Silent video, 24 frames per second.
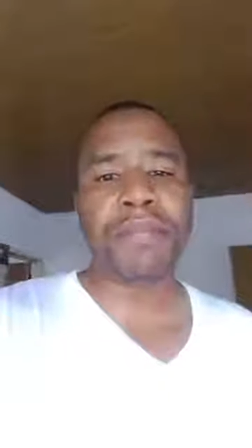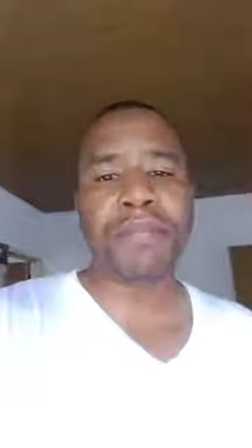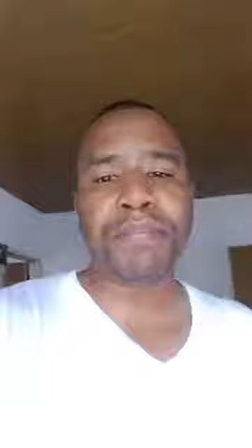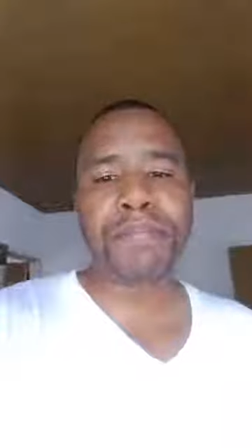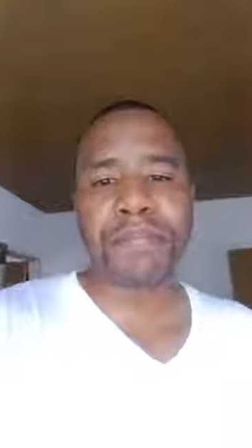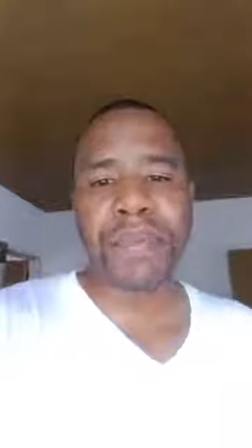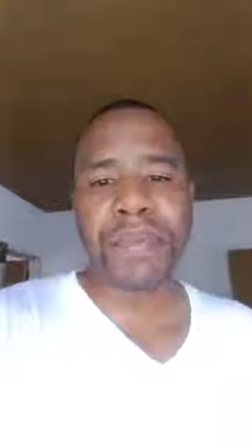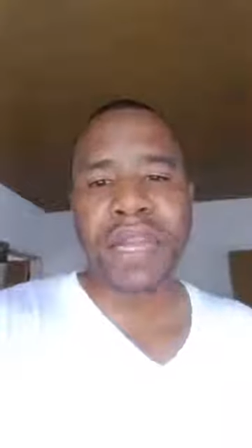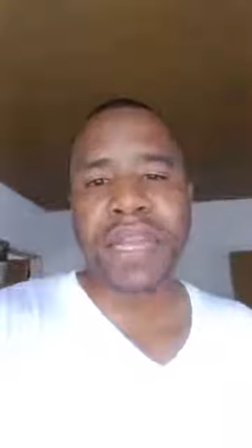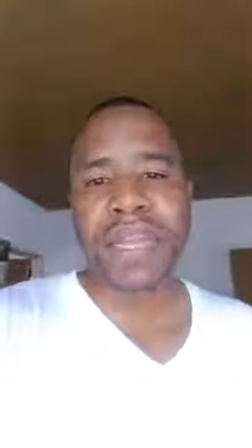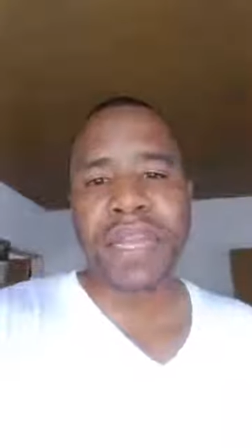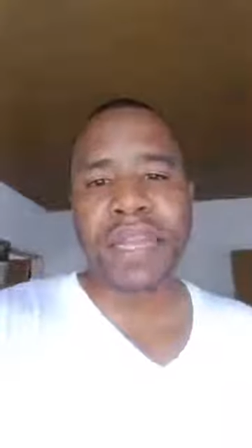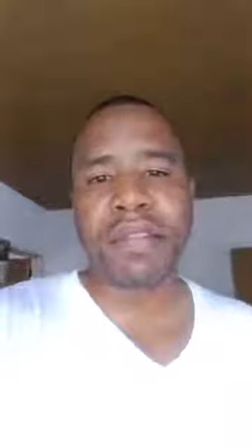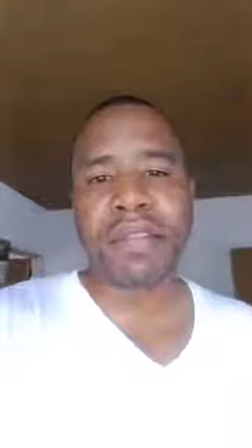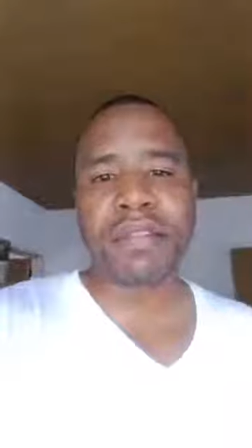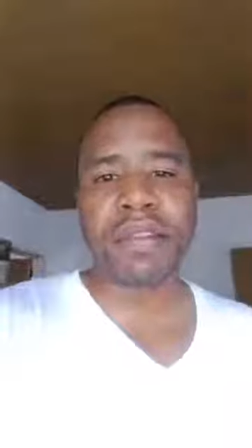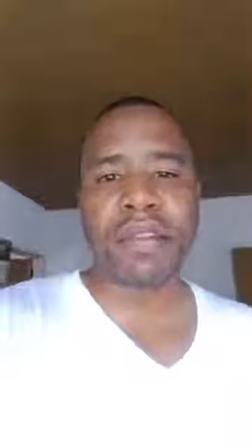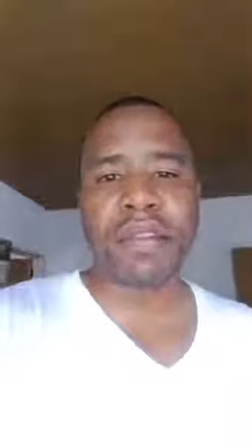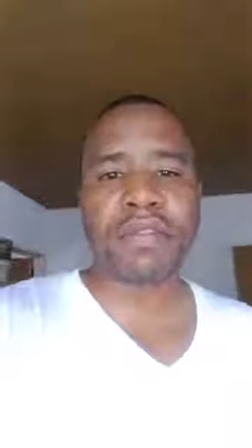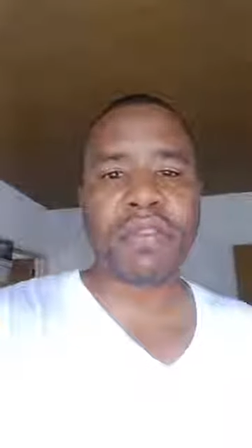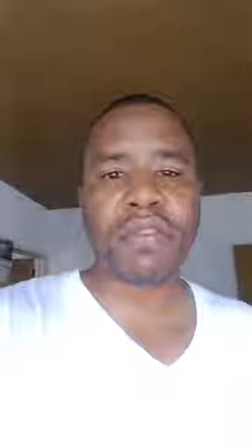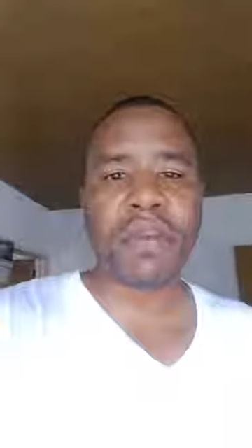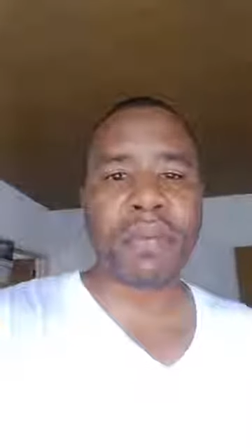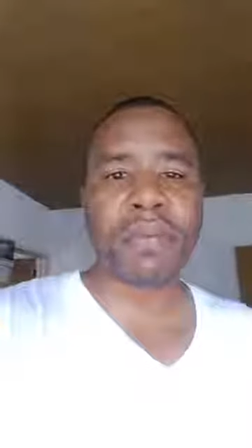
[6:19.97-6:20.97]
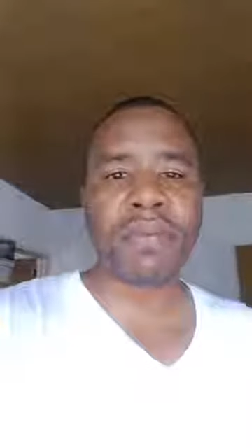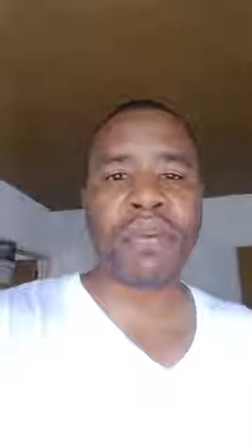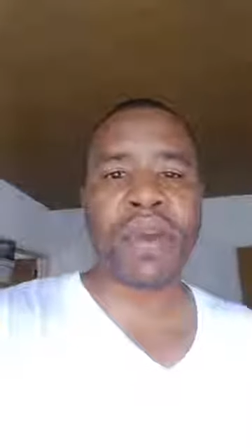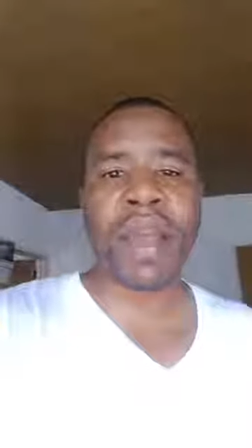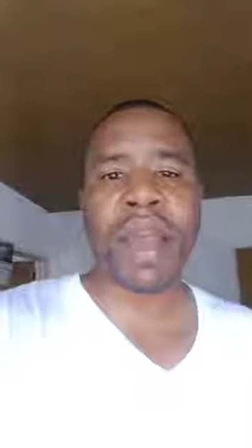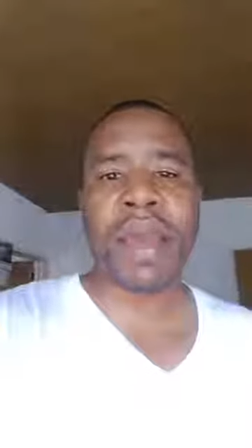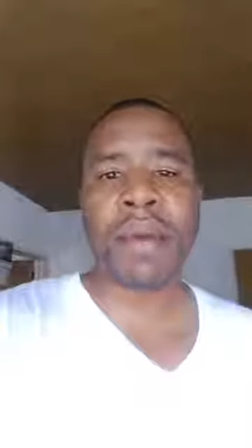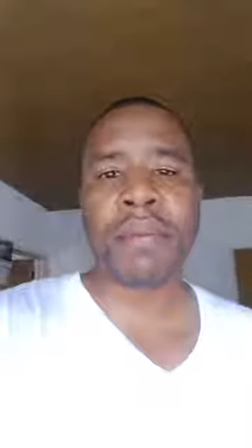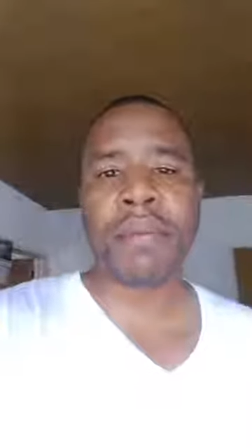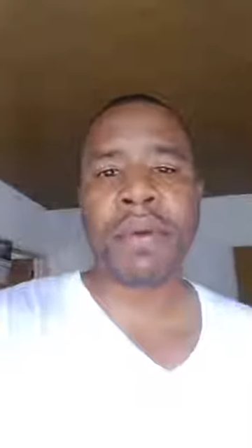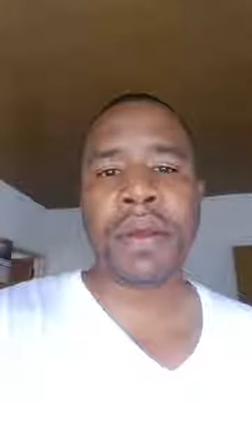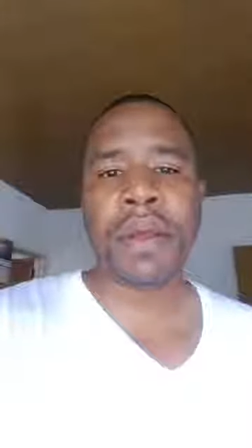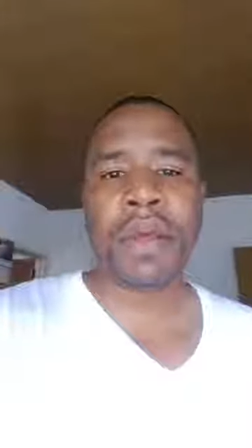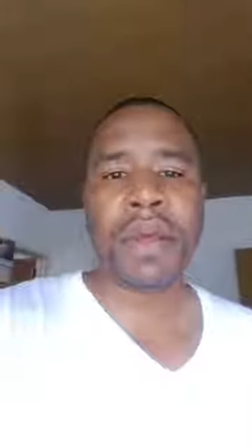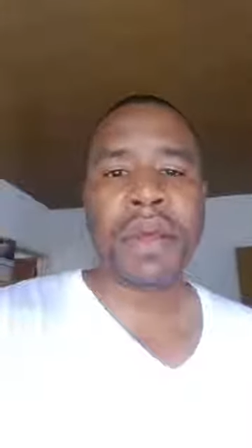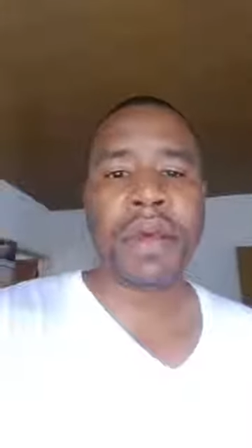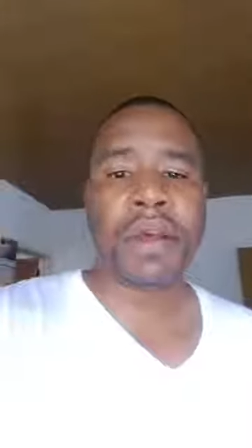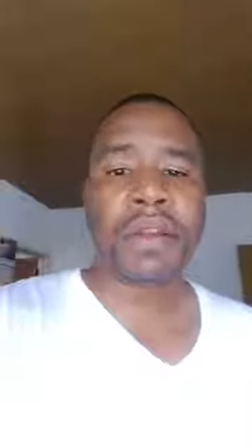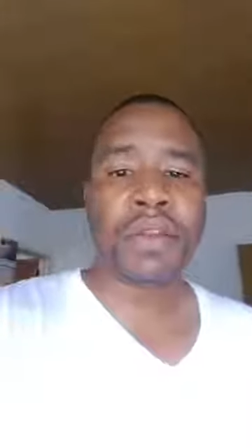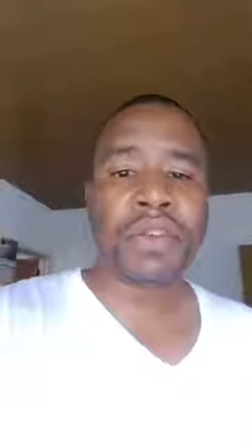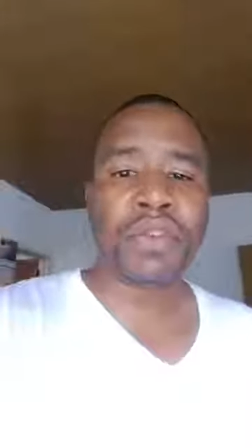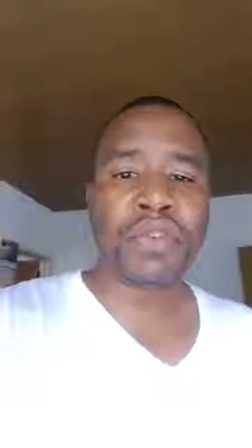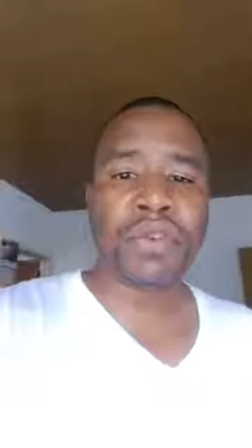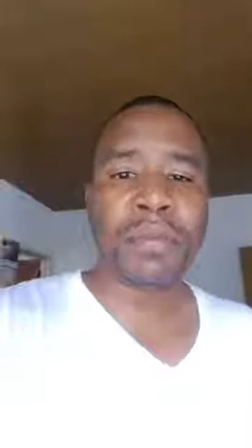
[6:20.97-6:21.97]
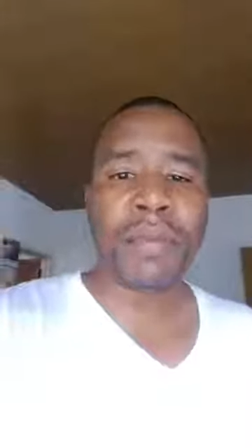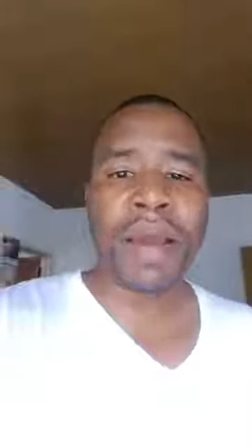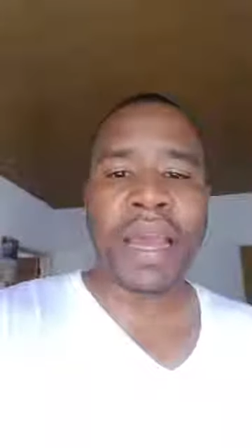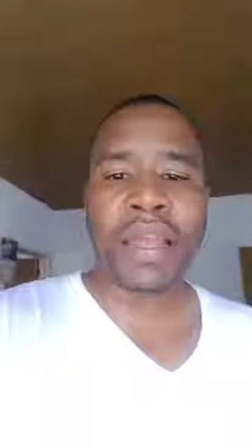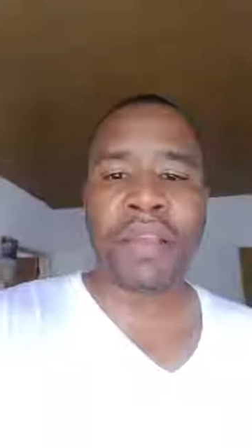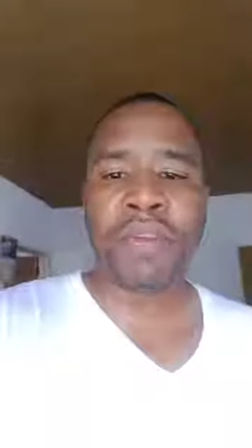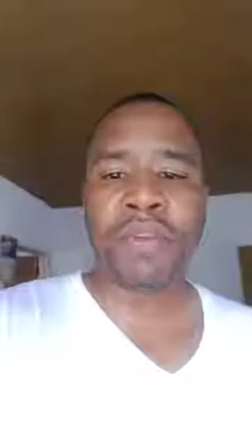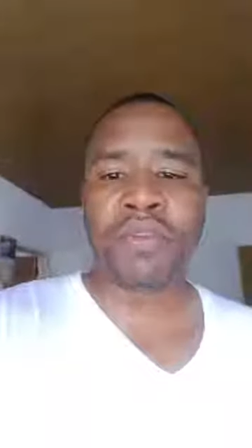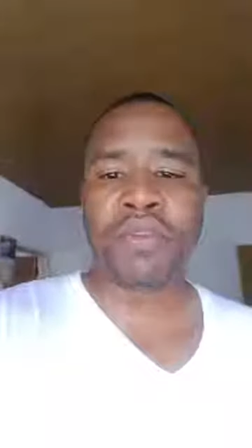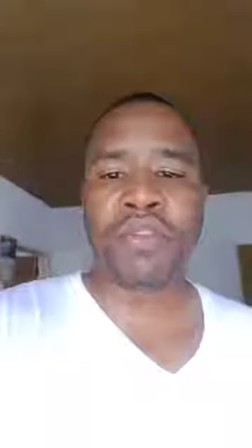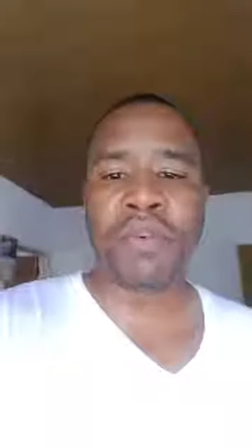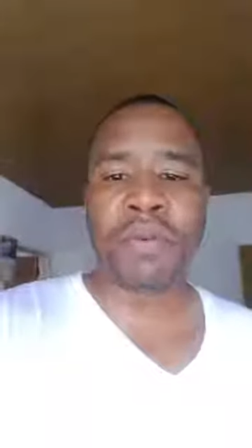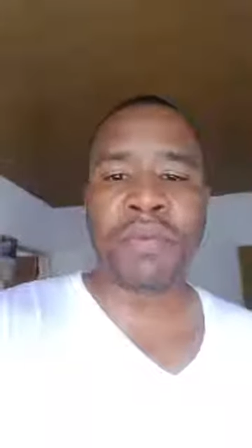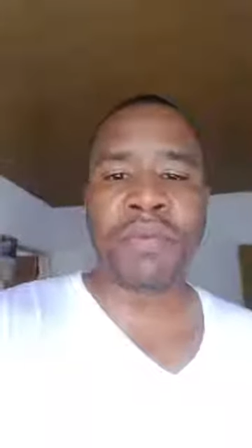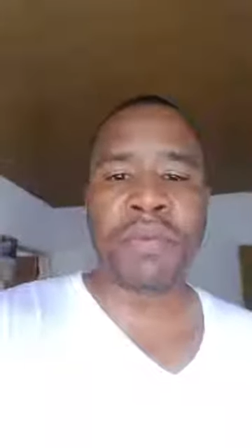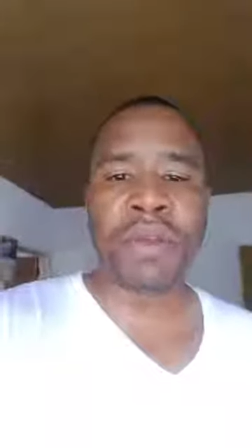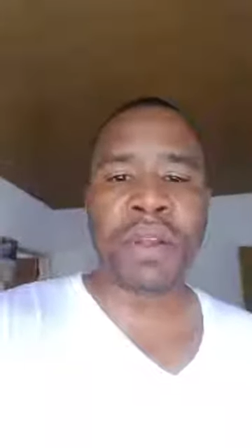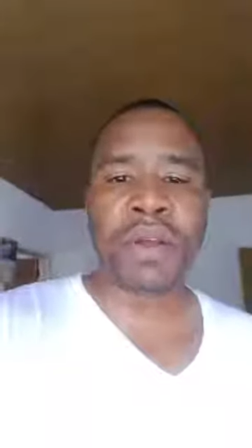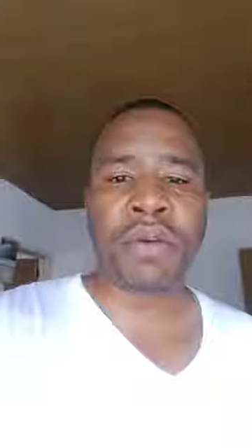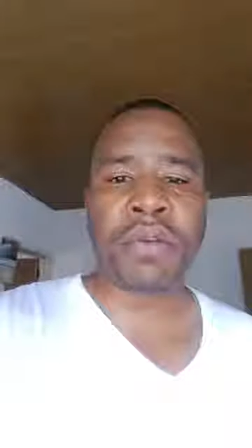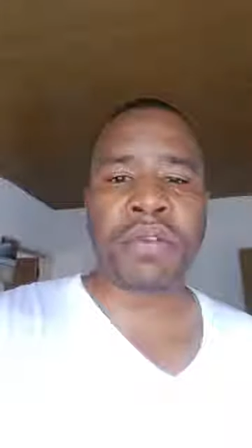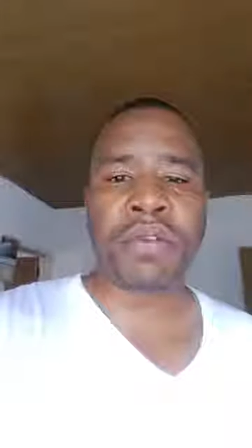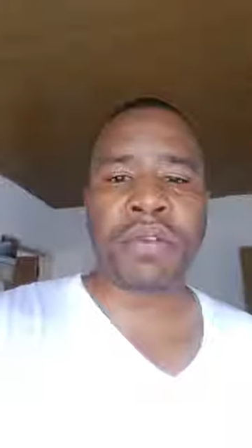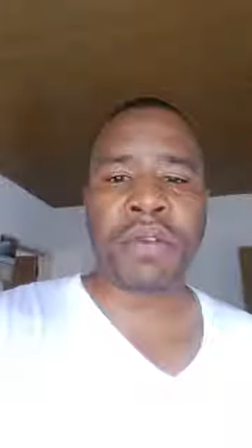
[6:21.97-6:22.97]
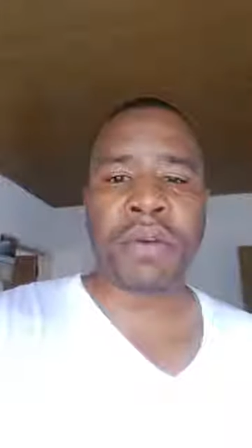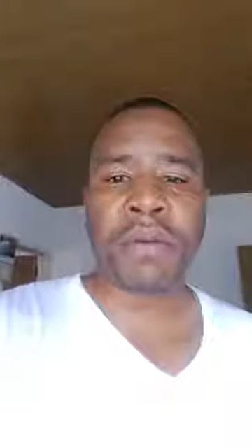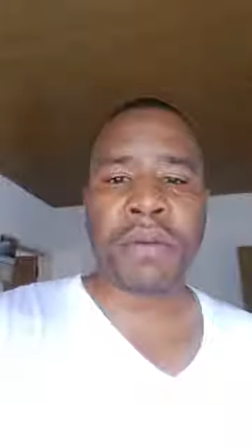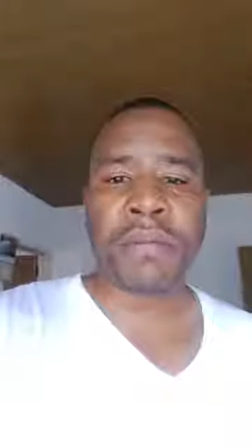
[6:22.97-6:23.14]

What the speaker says: please subscribe to my YouTube videos.